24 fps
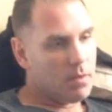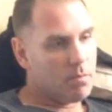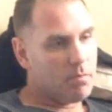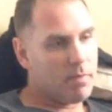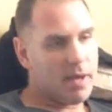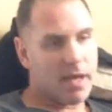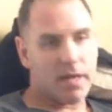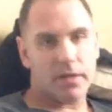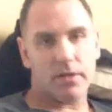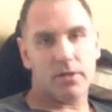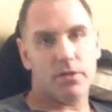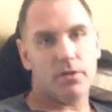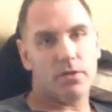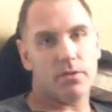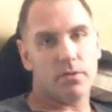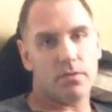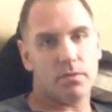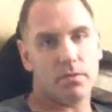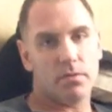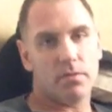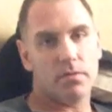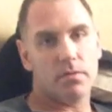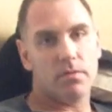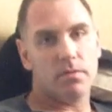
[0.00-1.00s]
Beck knew.
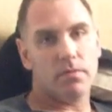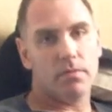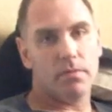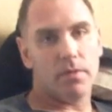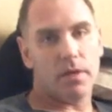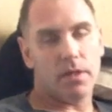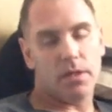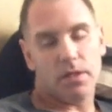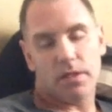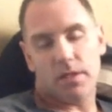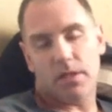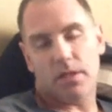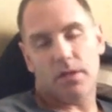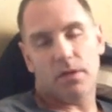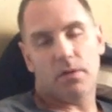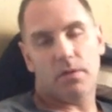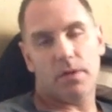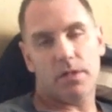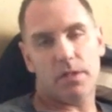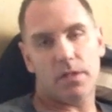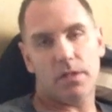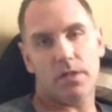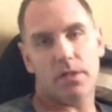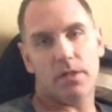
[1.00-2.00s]
I just didn't know
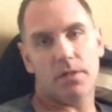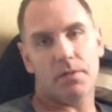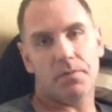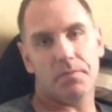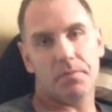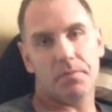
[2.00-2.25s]
what to do.